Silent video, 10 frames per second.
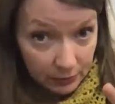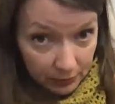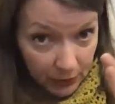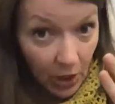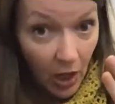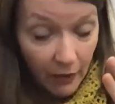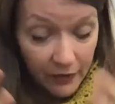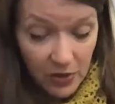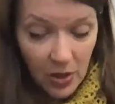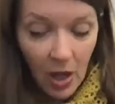
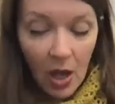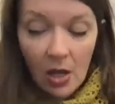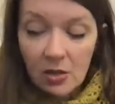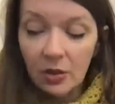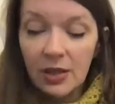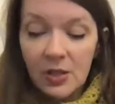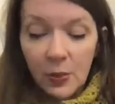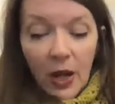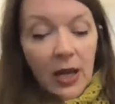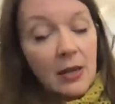gloves. So this
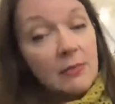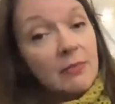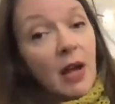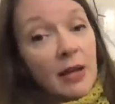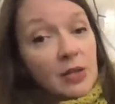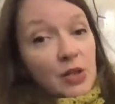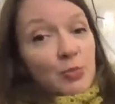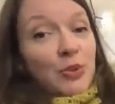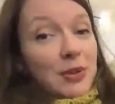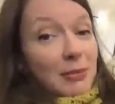way, I can just
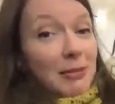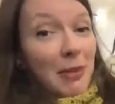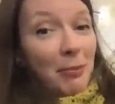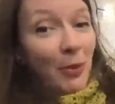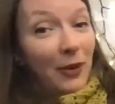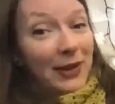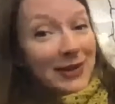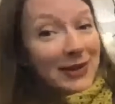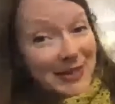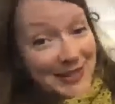put them in my
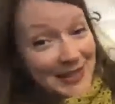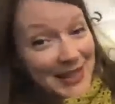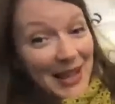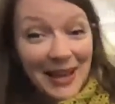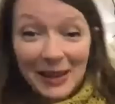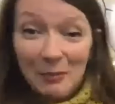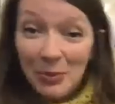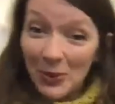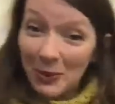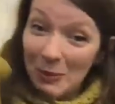pockets. I can
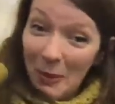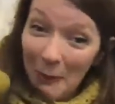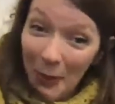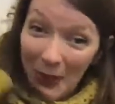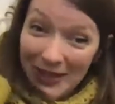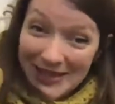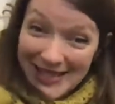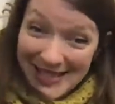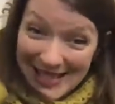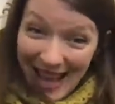put them in my
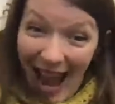pockets.